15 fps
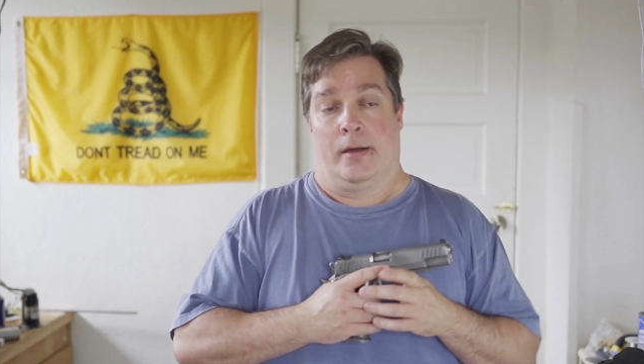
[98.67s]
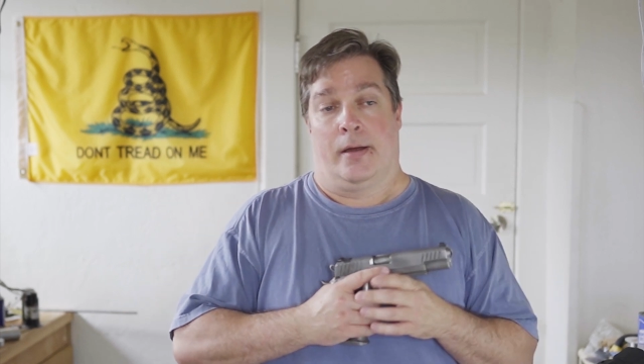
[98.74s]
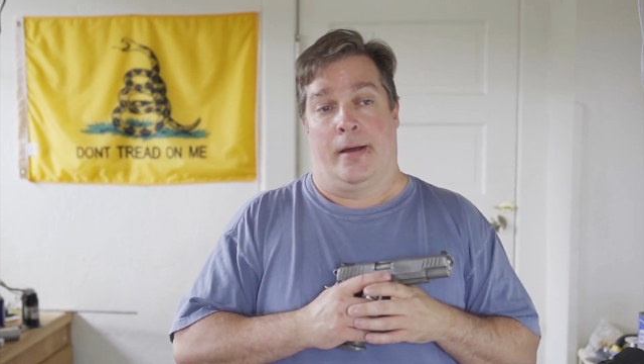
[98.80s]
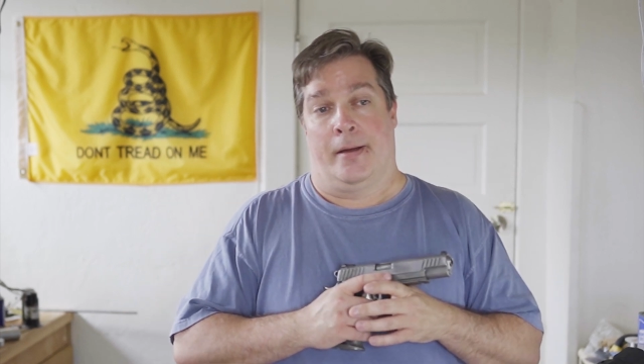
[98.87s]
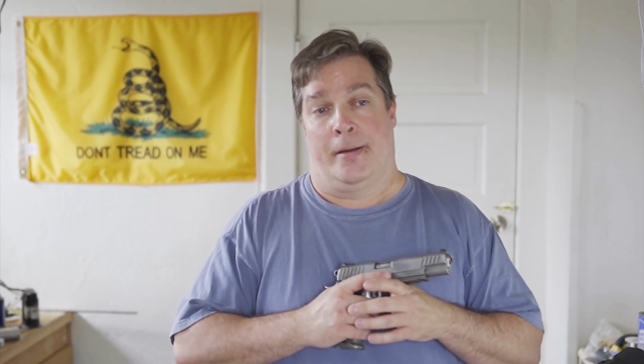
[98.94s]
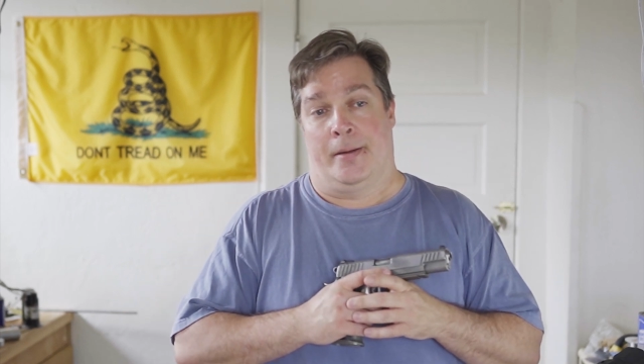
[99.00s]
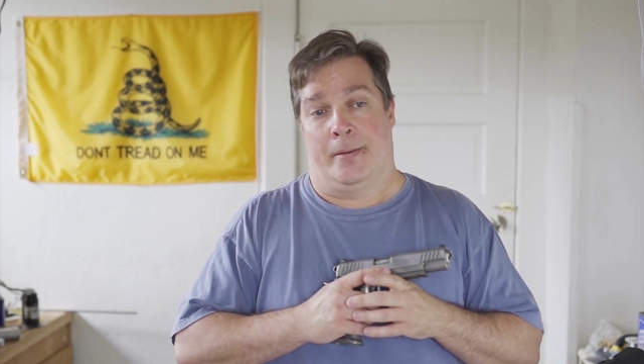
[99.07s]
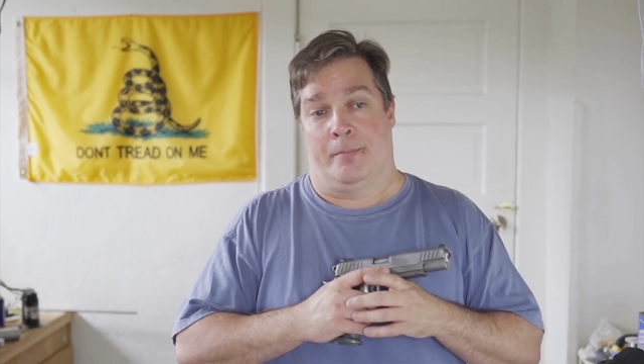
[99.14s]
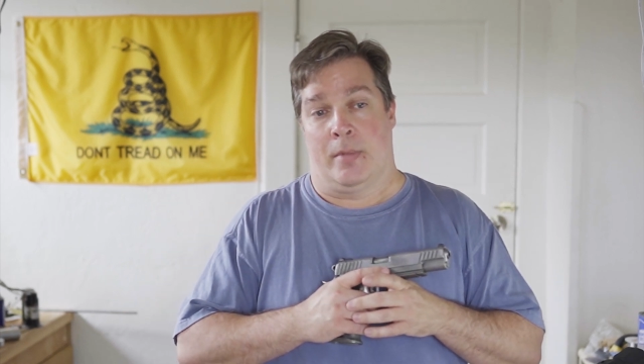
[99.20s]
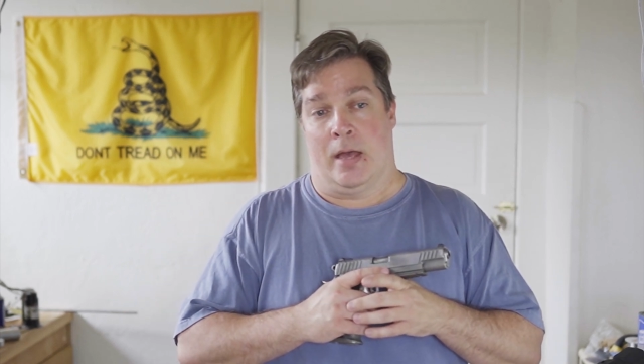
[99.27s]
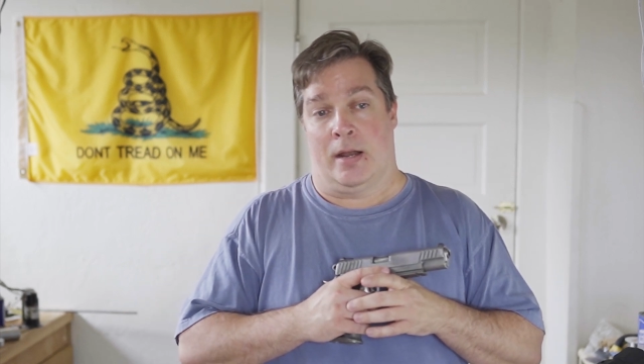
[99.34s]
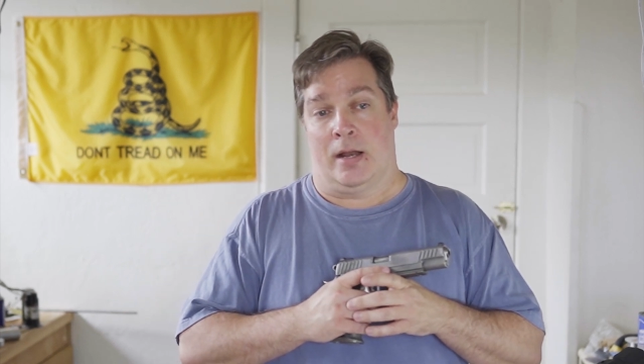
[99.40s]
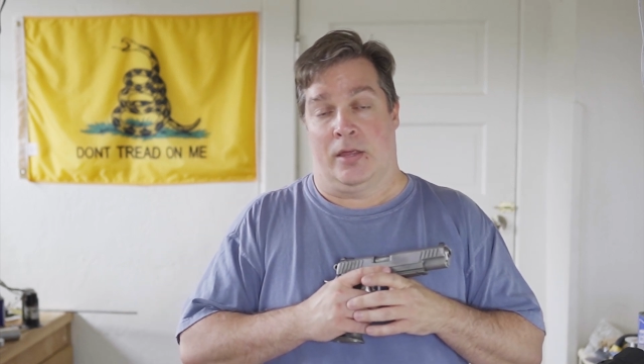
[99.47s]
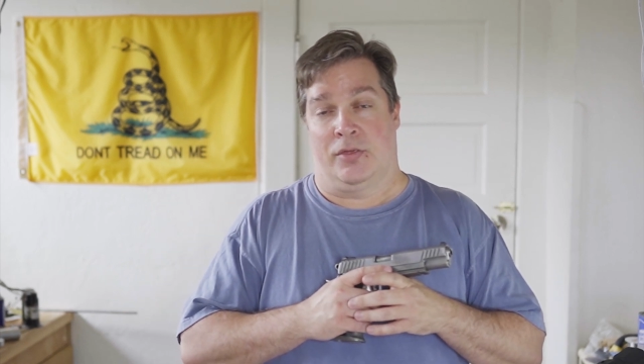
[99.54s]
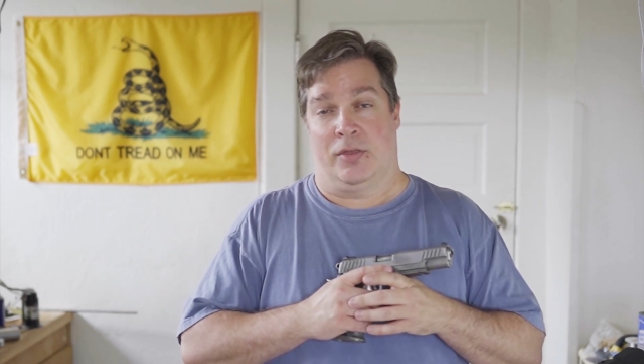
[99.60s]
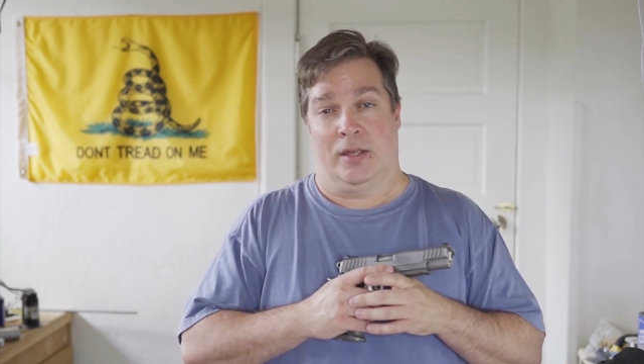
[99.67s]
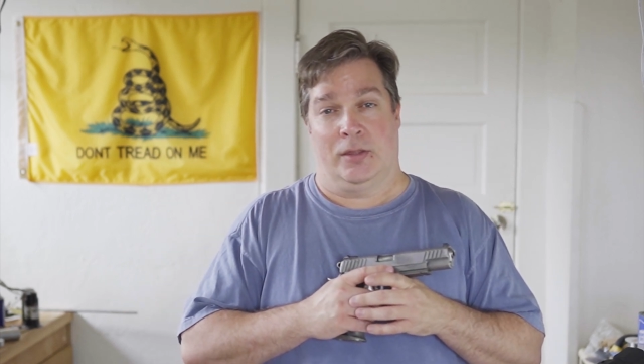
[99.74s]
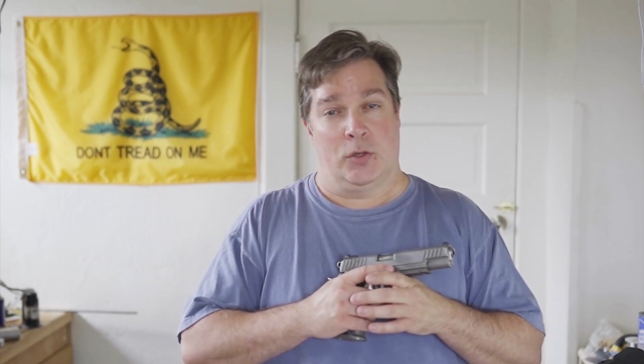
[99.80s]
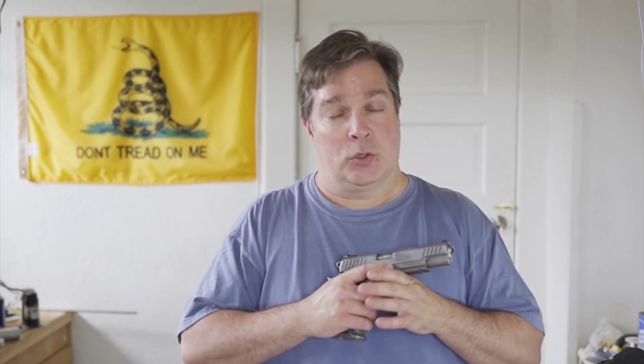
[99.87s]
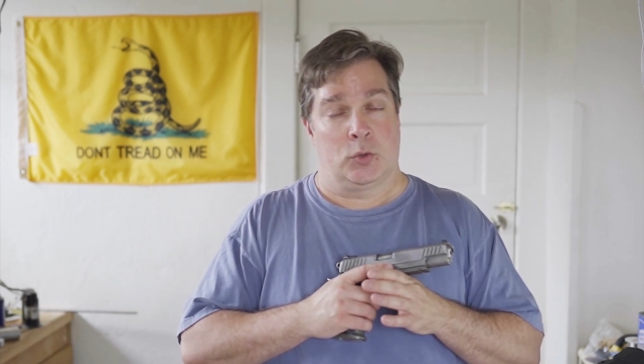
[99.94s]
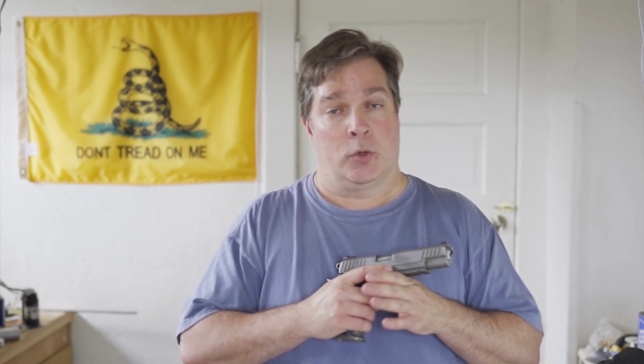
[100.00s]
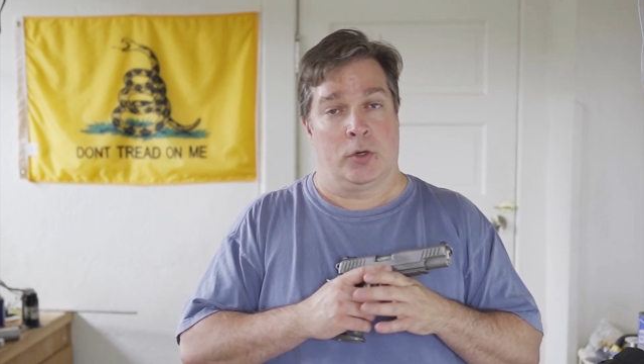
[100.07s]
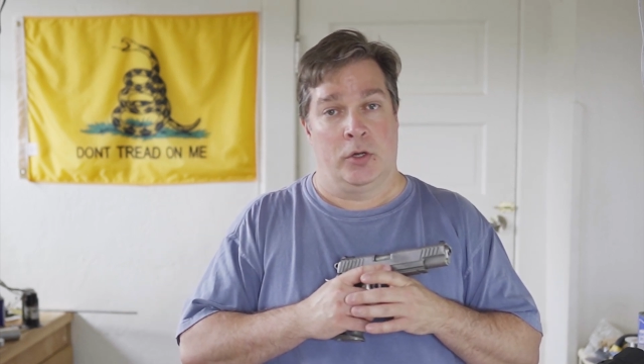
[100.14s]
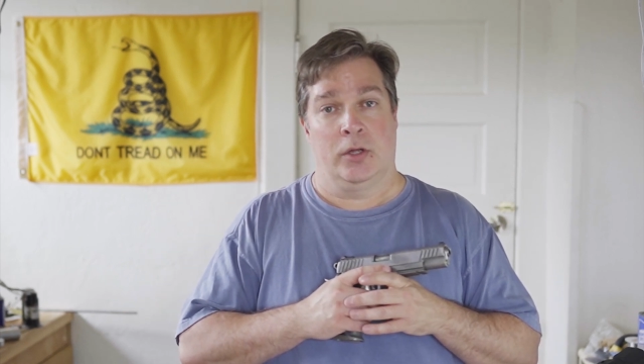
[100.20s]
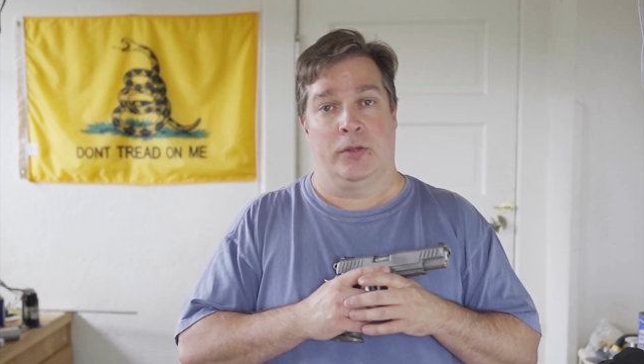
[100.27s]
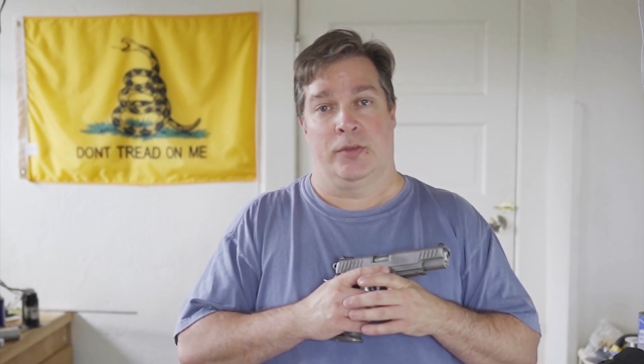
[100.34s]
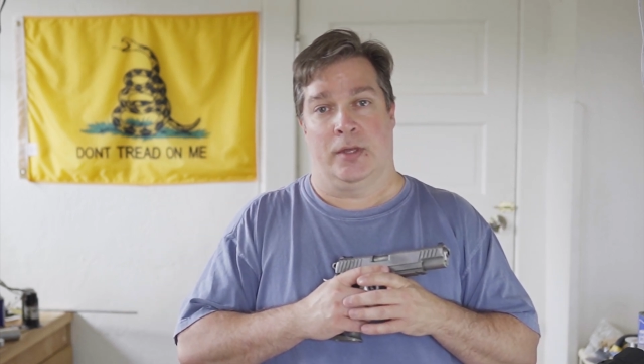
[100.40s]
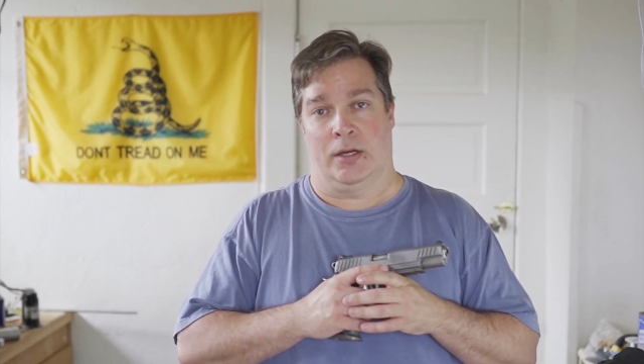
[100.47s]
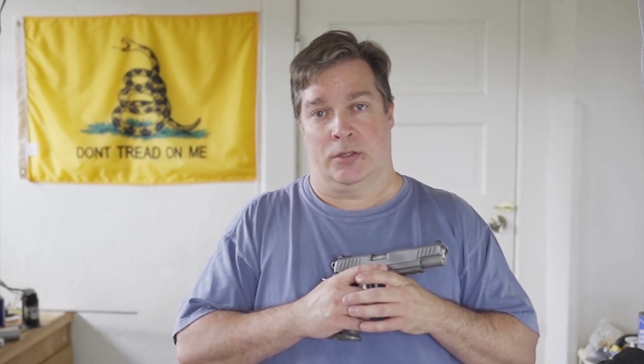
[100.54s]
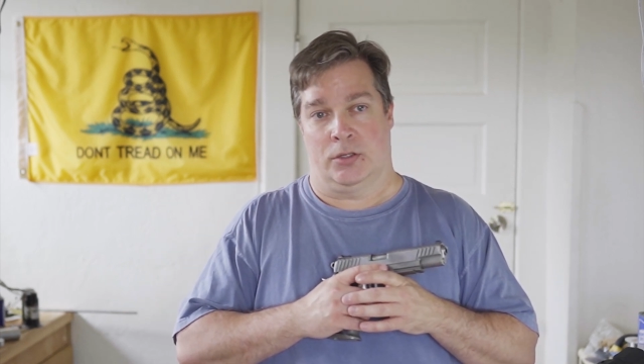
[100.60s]
And I think those were
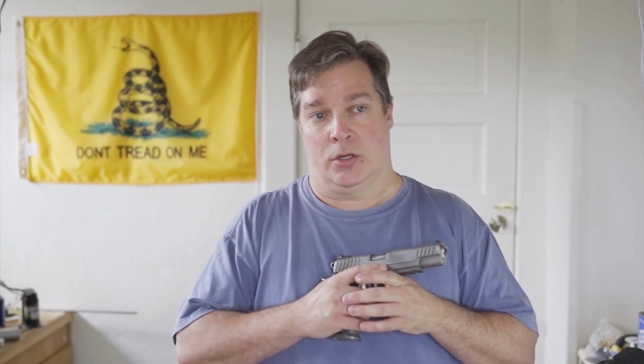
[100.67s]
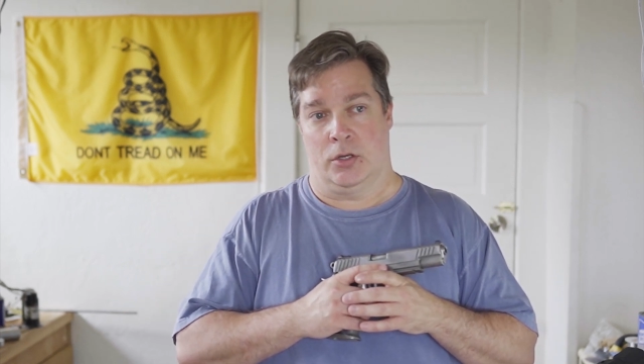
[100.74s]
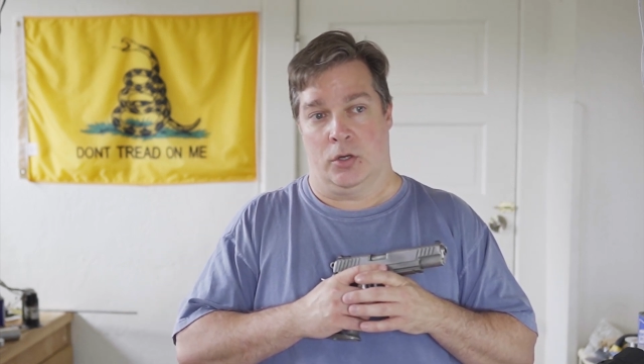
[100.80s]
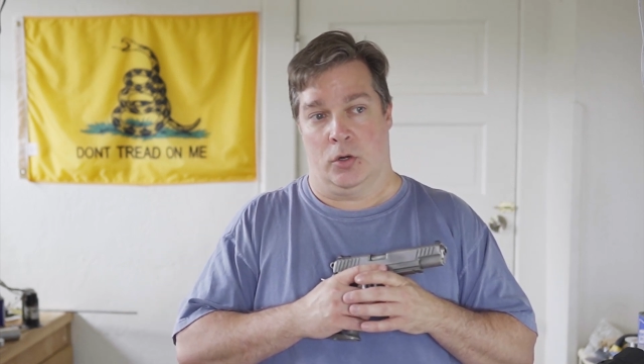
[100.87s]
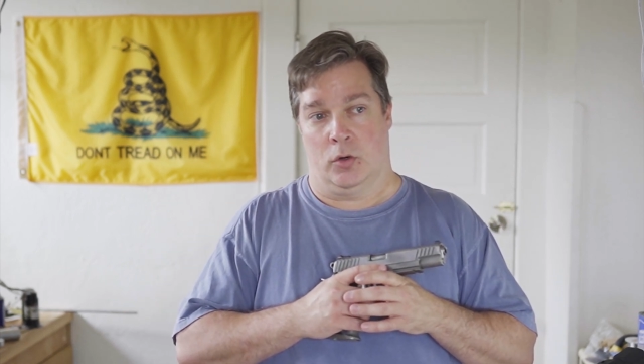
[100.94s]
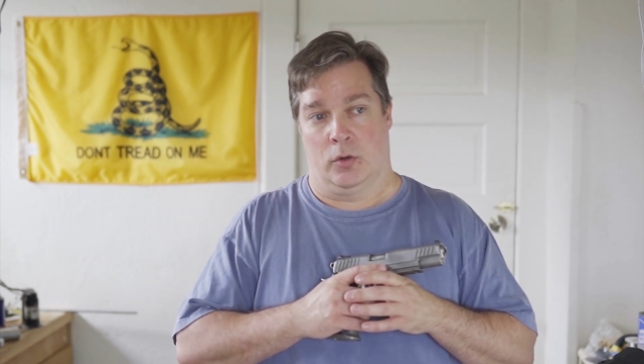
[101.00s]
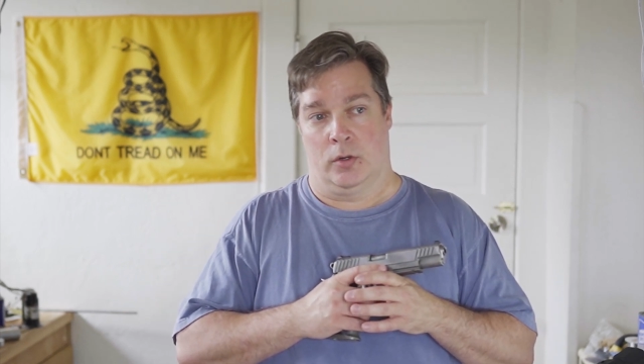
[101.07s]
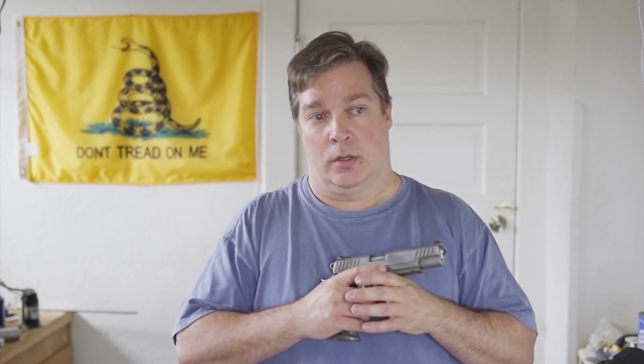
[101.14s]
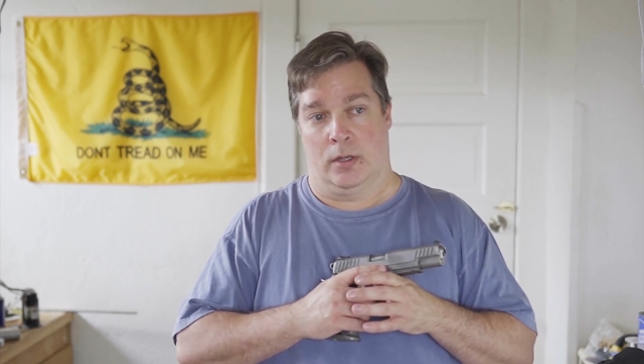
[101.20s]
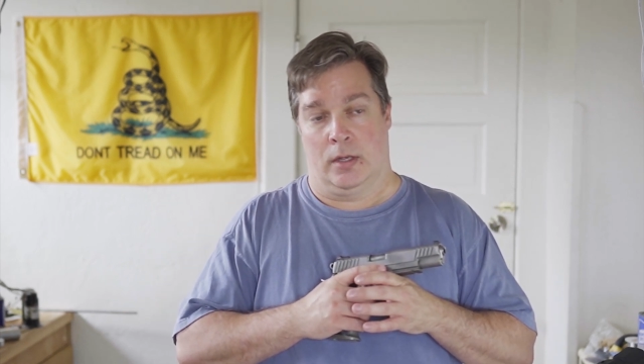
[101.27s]
good things to do,